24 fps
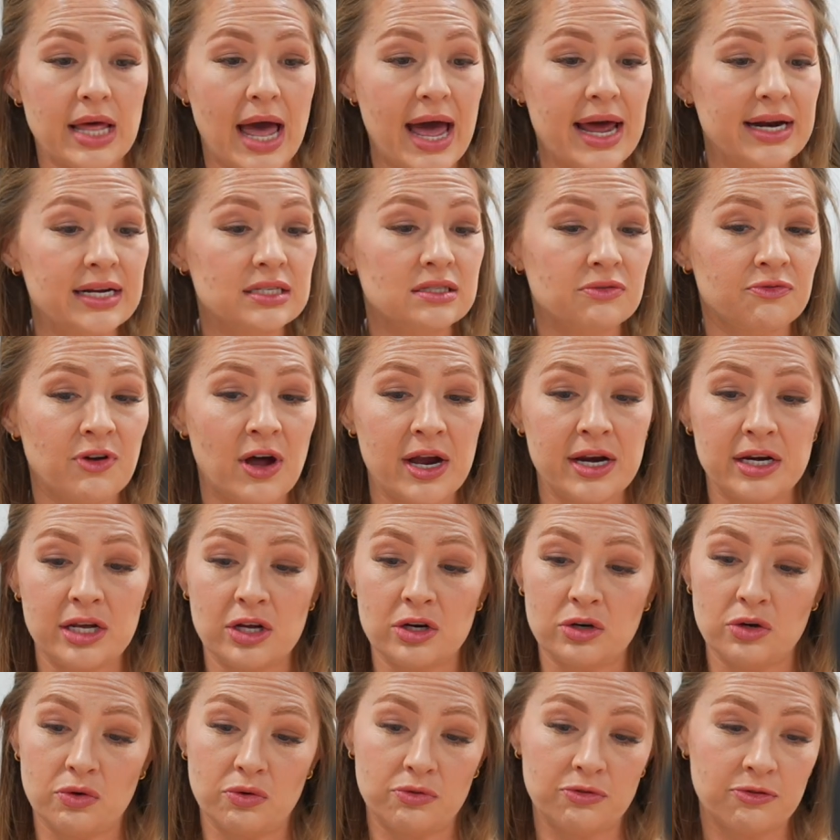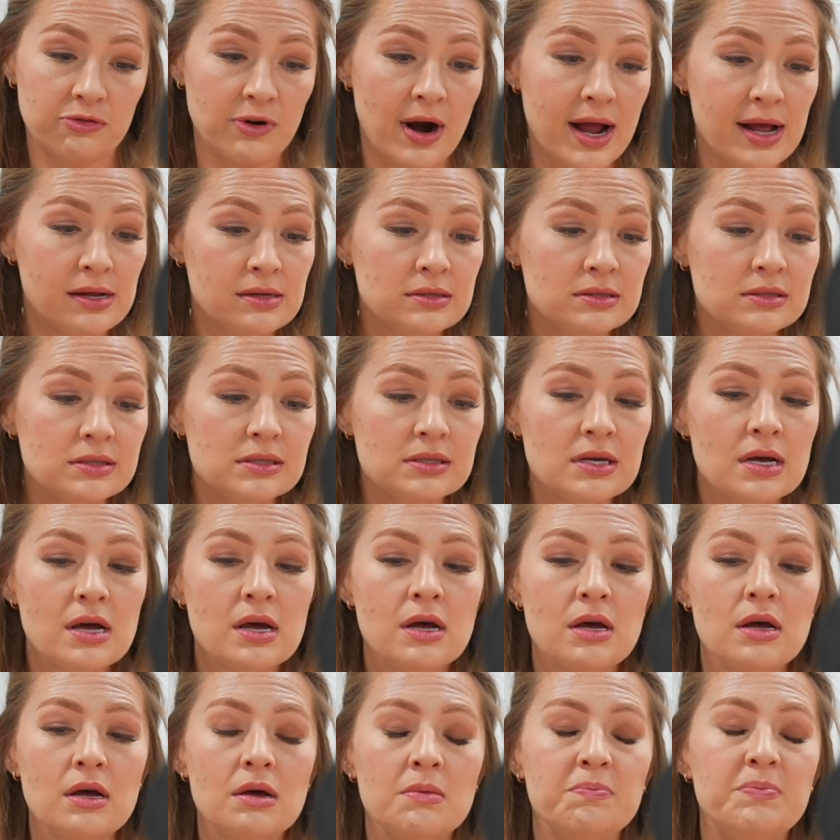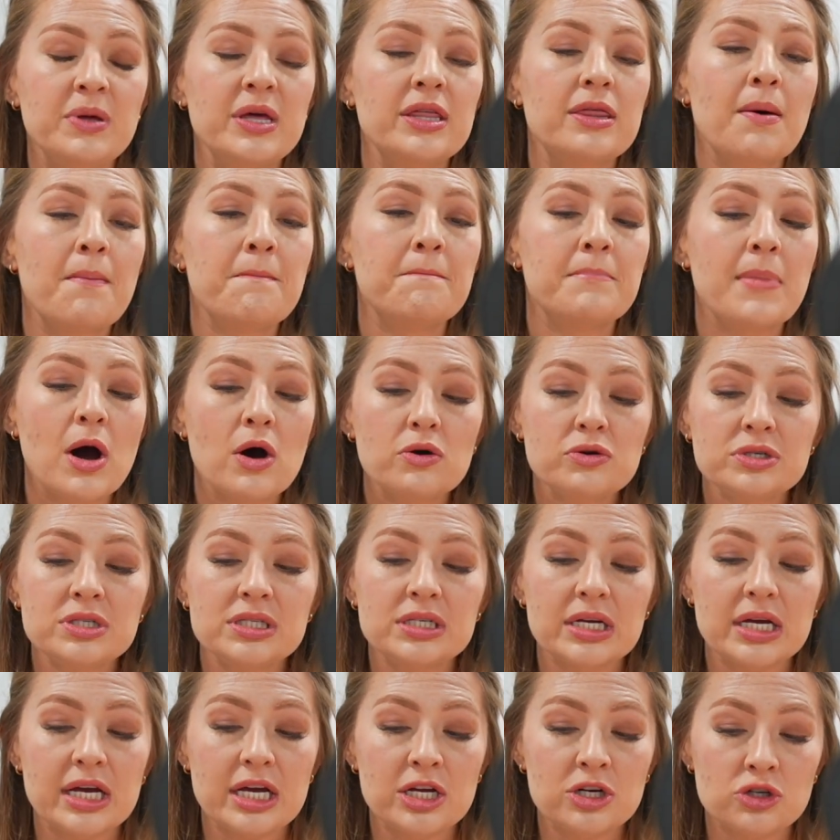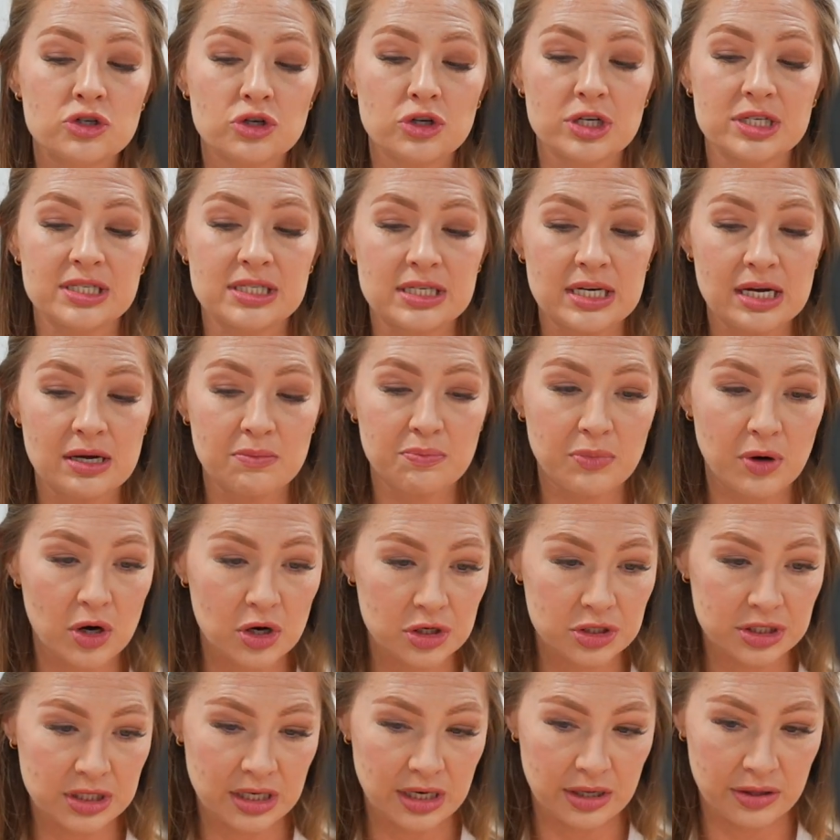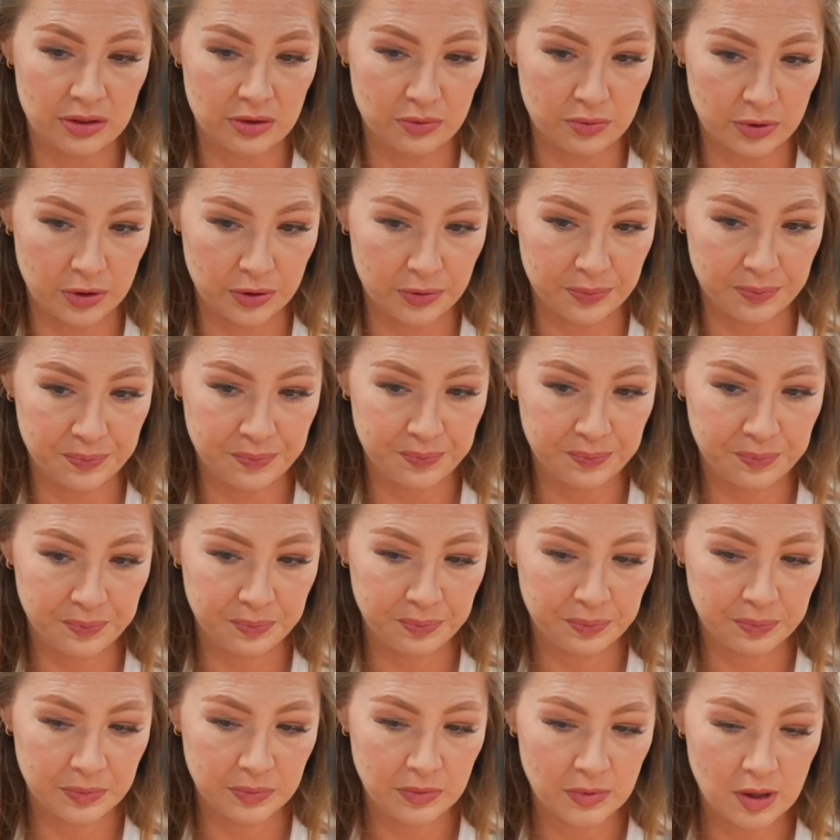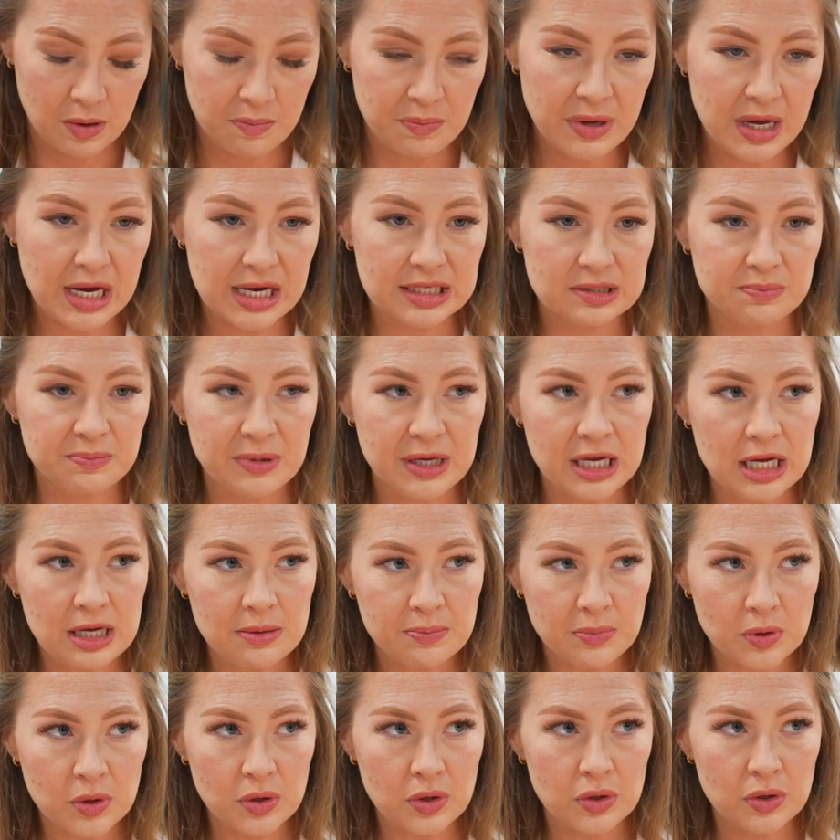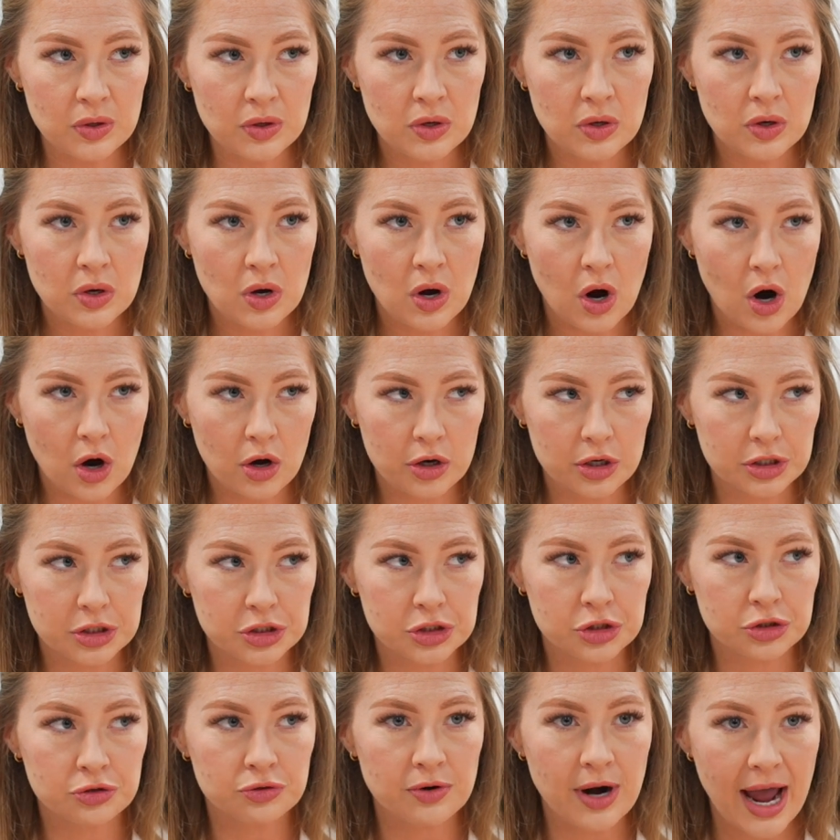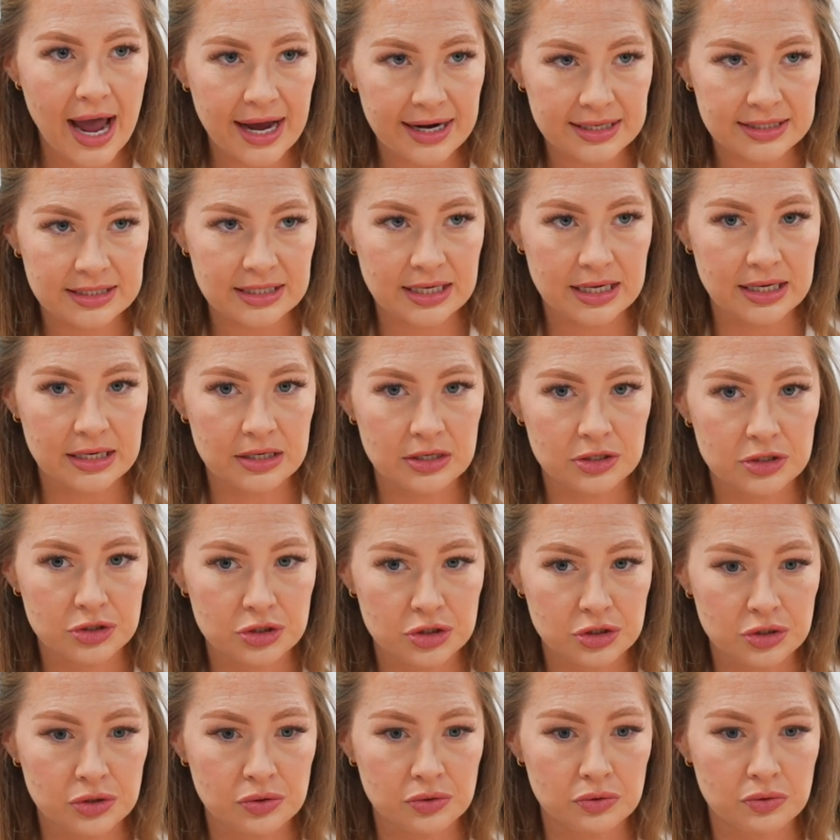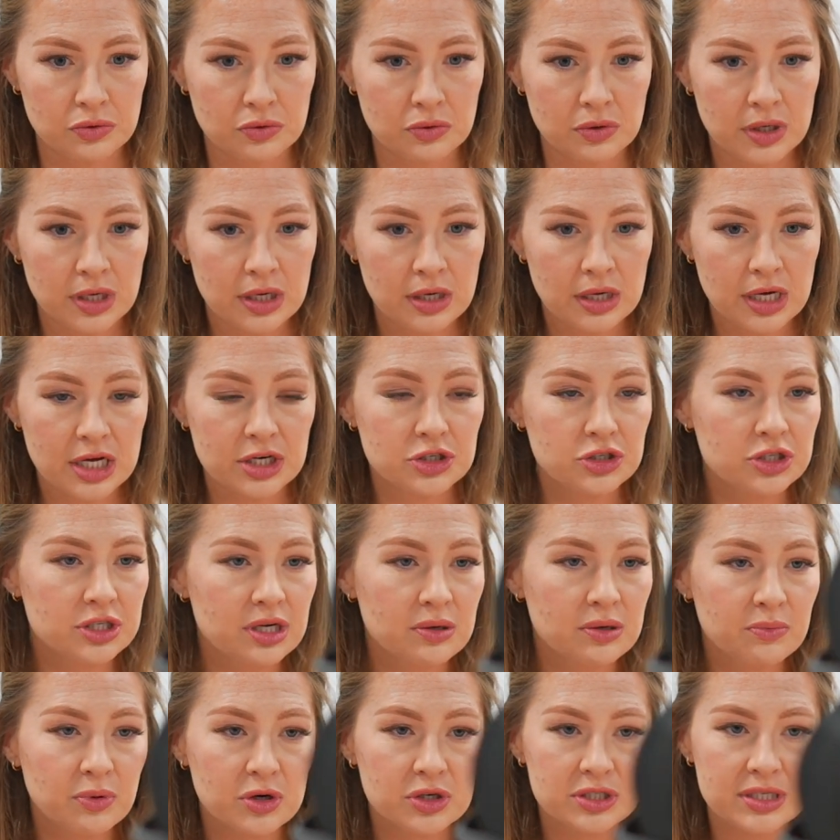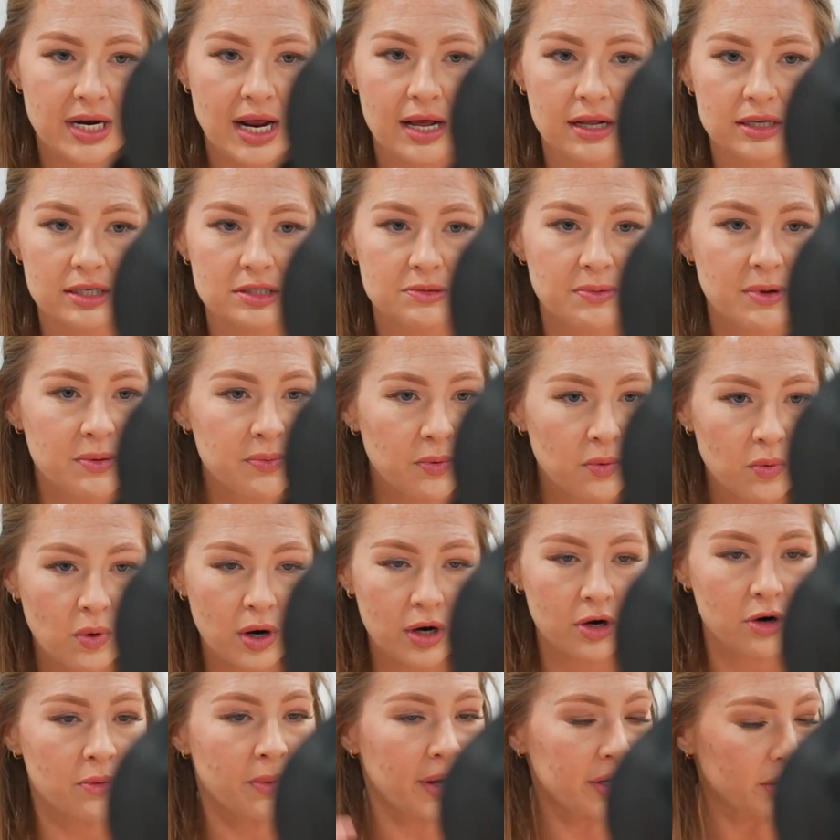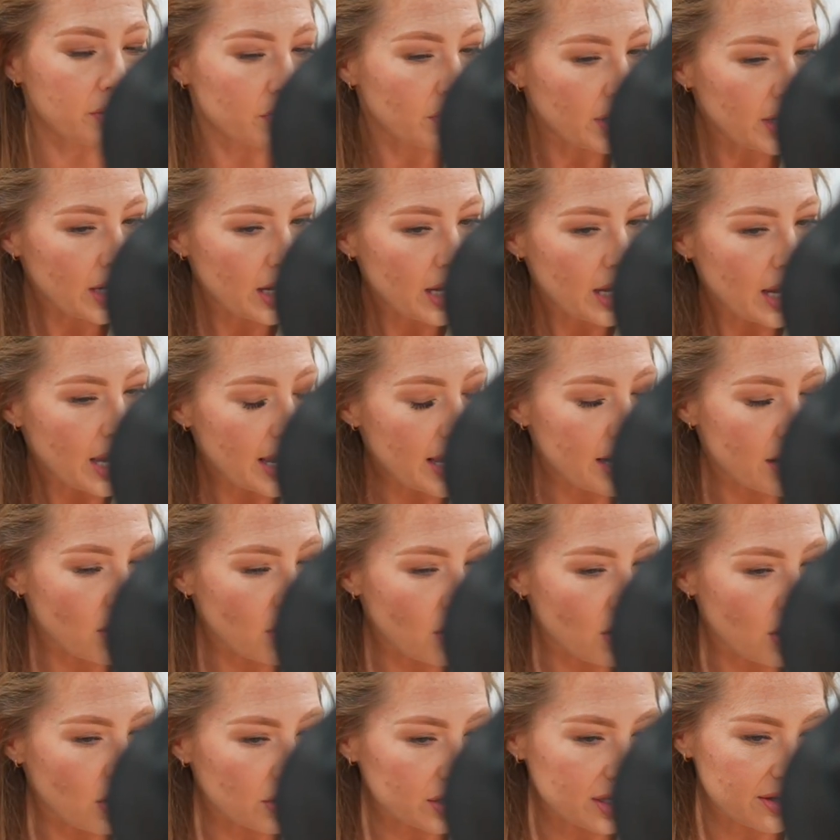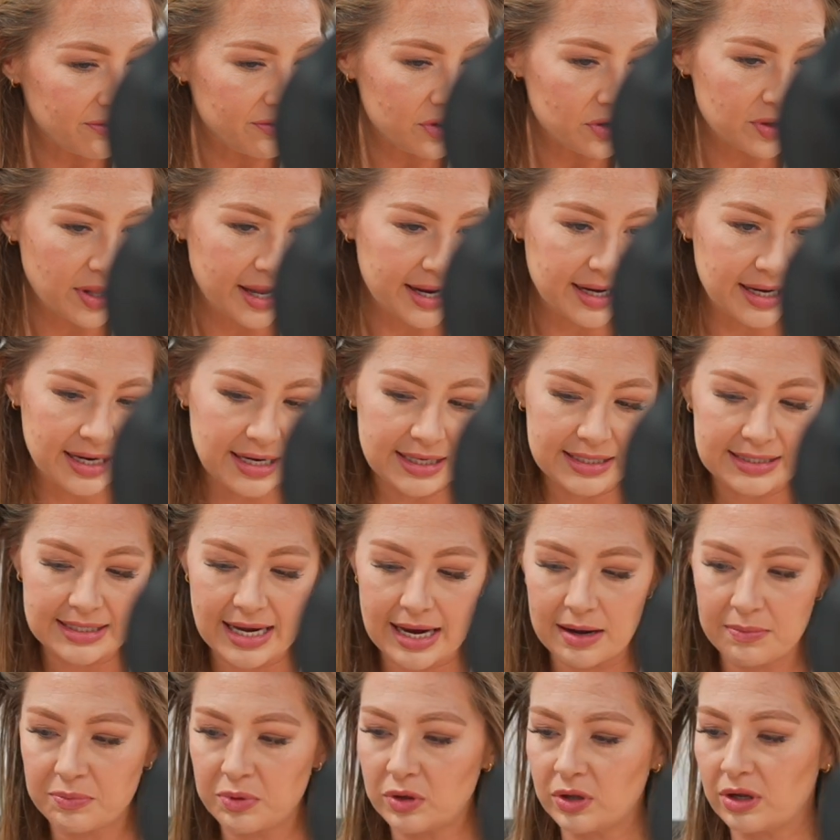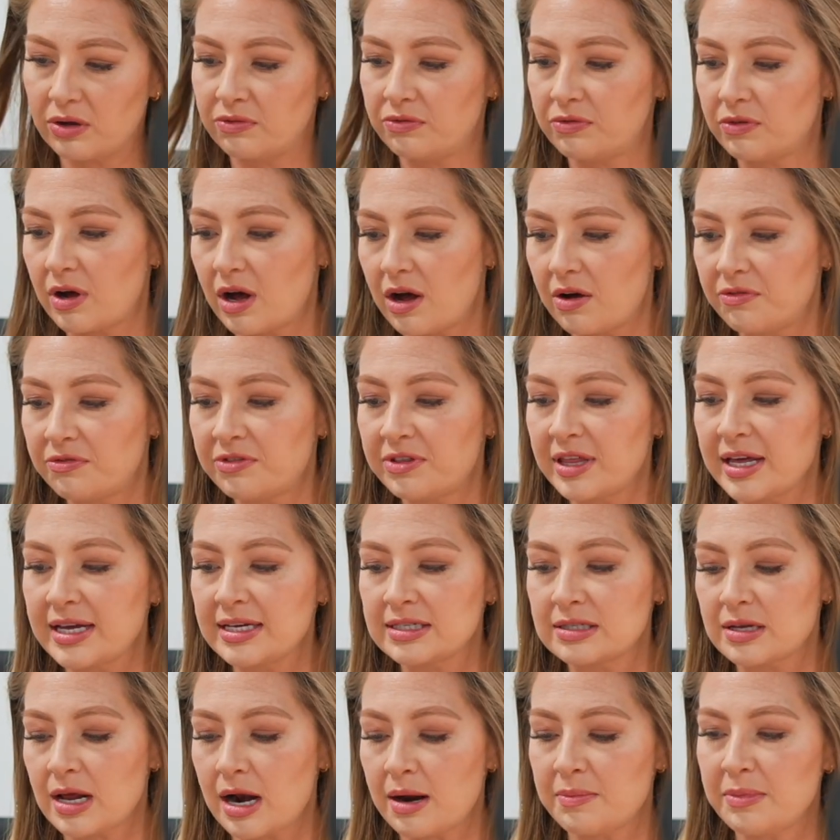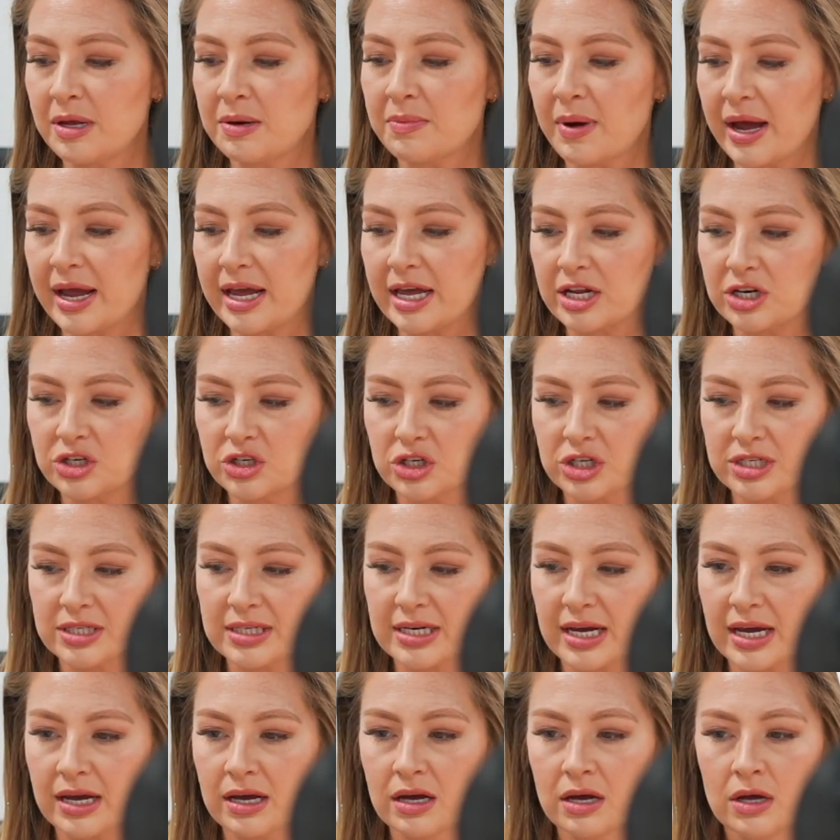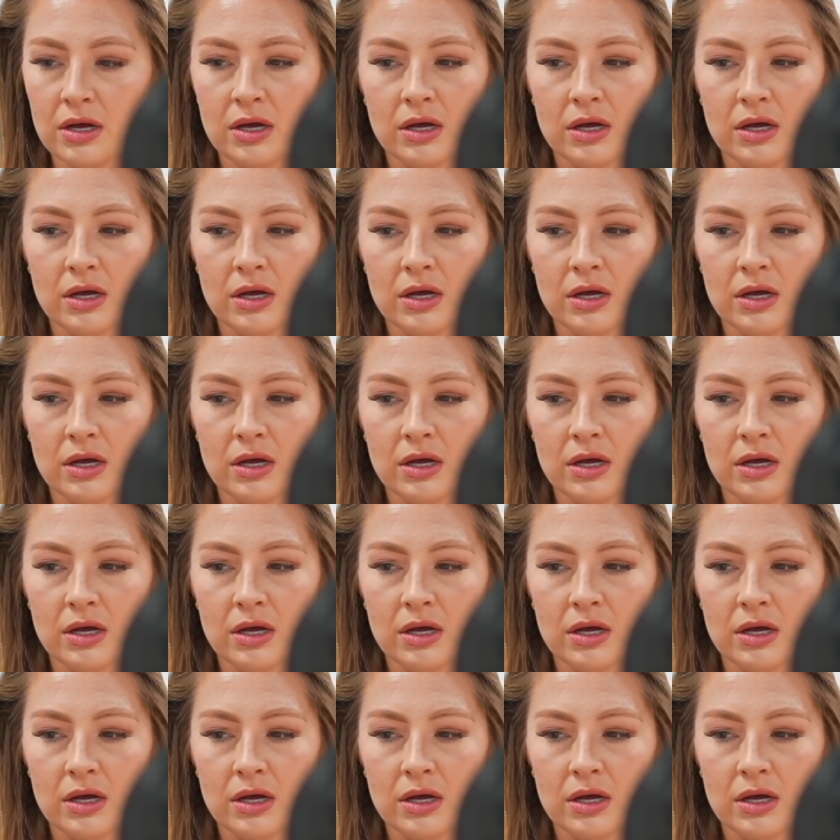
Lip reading: That is finding new friends. Be the most interesting person in the room, because people are attracted to interesting personalities. People want to know about you. And I'll give you like an example of things that I mean by interesting.